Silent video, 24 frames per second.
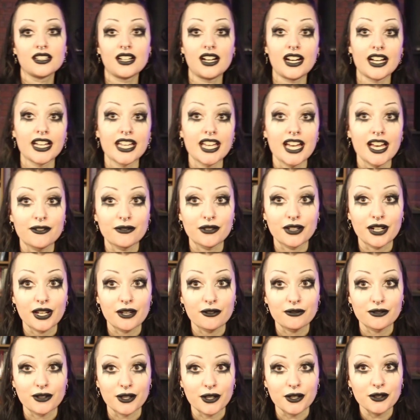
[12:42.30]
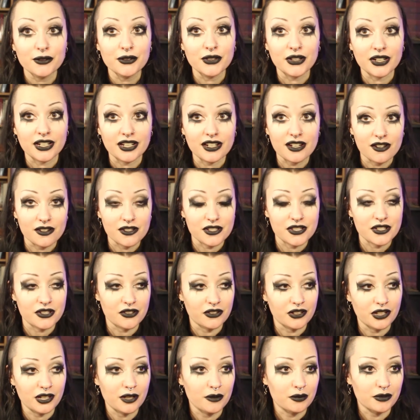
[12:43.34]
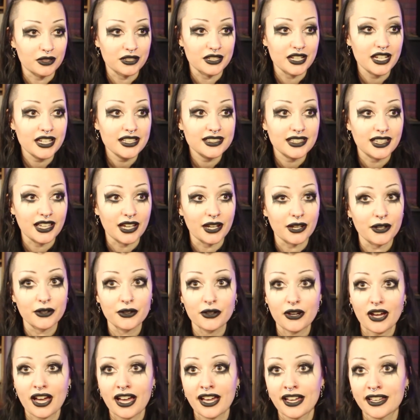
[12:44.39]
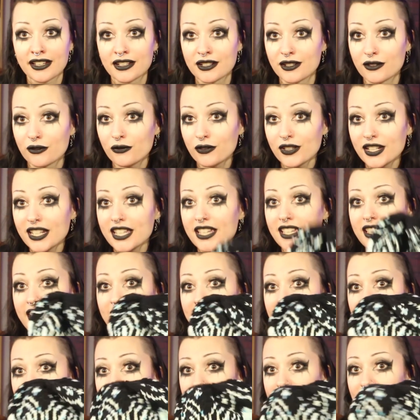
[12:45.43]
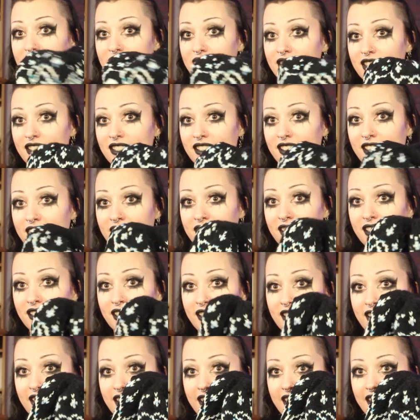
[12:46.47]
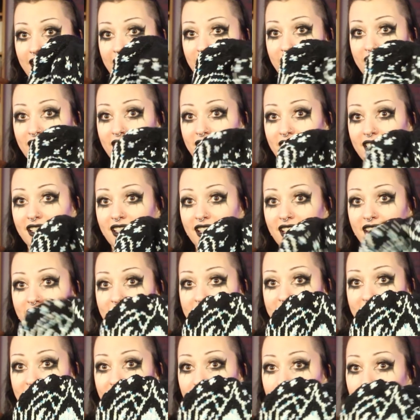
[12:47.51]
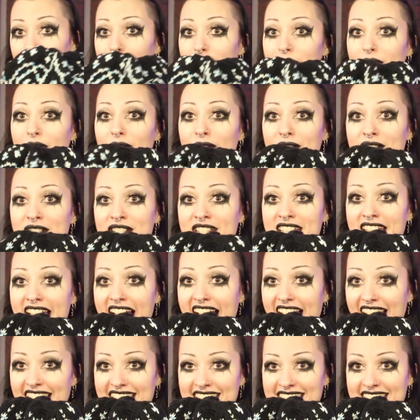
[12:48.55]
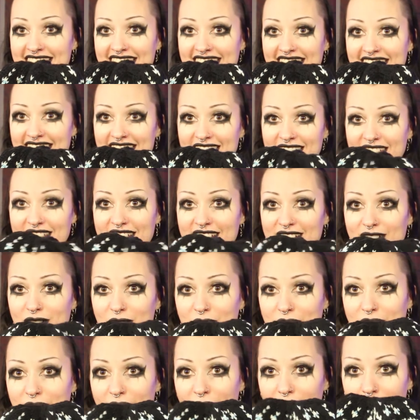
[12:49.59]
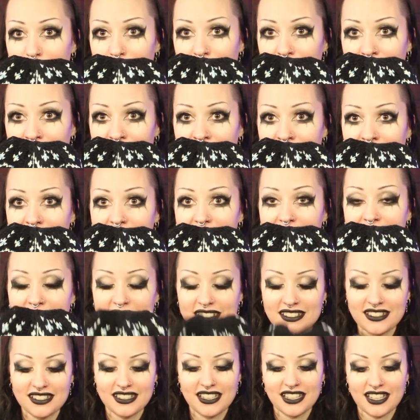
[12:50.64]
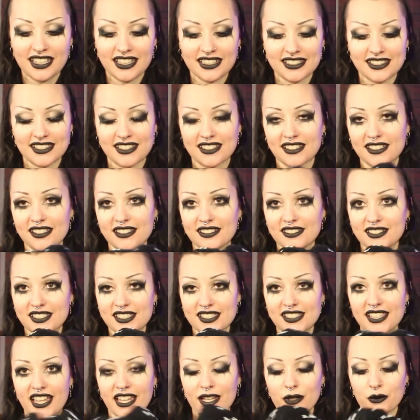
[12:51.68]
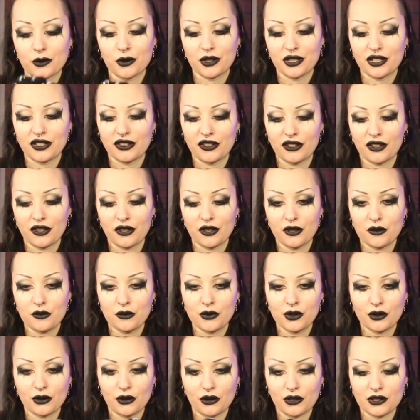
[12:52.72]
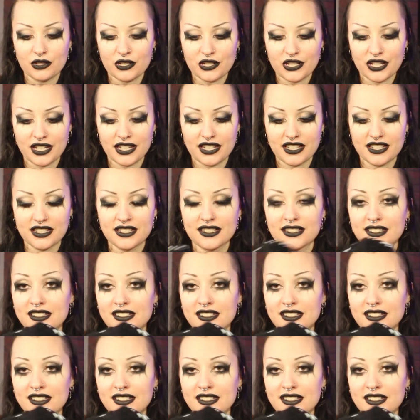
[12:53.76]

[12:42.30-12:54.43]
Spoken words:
I have an FO that I cast on a couple of days ago and finished! It's the Moonology Hat, also by Elly. It's the second one in the Moonology